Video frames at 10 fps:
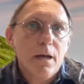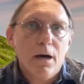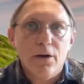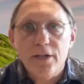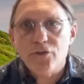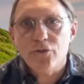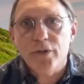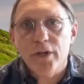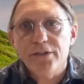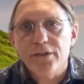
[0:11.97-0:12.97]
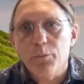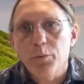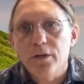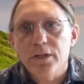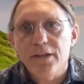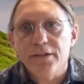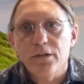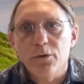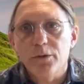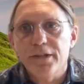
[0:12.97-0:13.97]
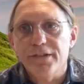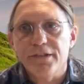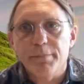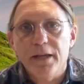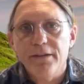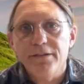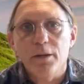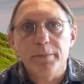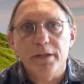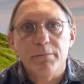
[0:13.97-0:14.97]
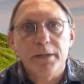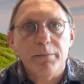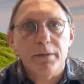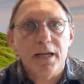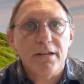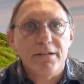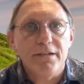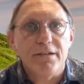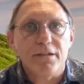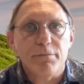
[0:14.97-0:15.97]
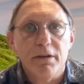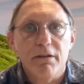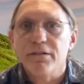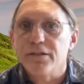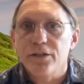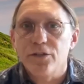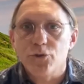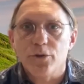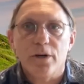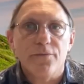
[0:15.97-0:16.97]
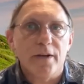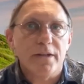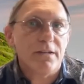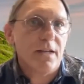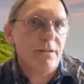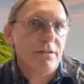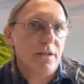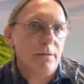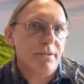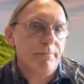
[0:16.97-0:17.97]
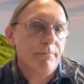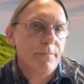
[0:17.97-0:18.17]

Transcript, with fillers: Our national trails are world-class long-distance paths helping people access, experience and enjoy our finest landscapes.